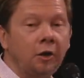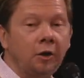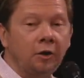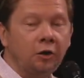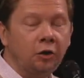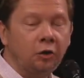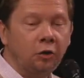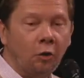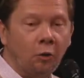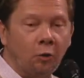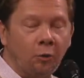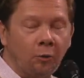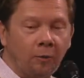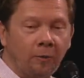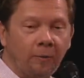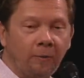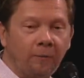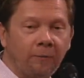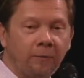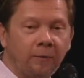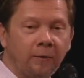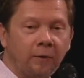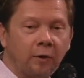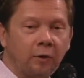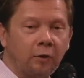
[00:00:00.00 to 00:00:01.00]
So,
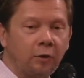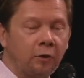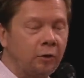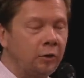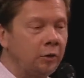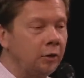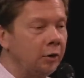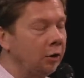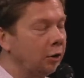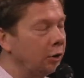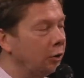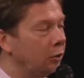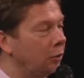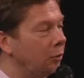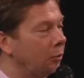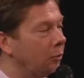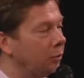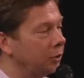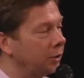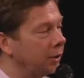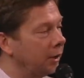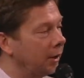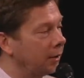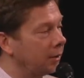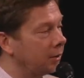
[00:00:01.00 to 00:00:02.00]
no
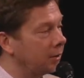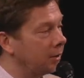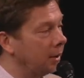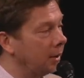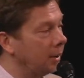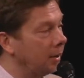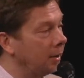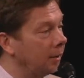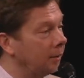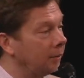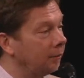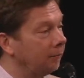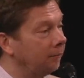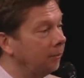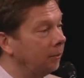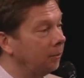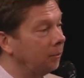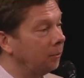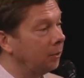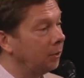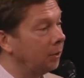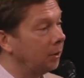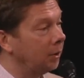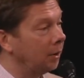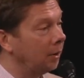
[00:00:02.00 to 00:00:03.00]
such thing as
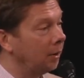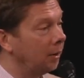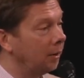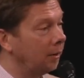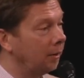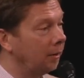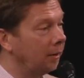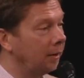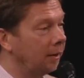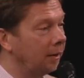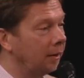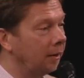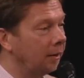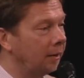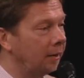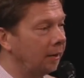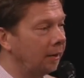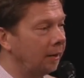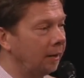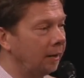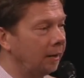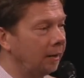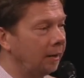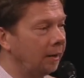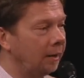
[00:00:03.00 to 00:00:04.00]
future.
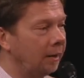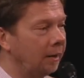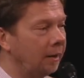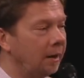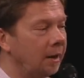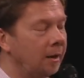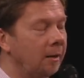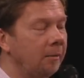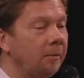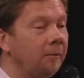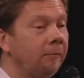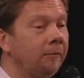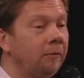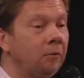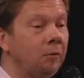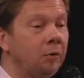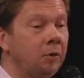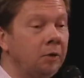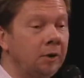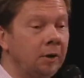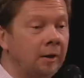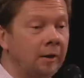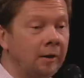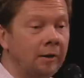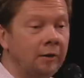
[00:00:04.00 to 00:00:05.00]

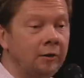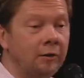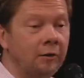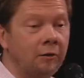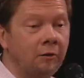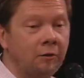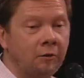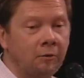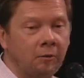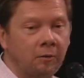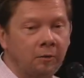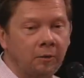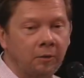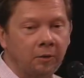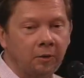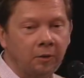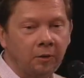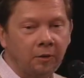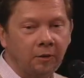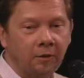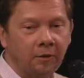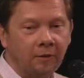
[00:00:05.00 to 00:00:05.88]
Future is a thought.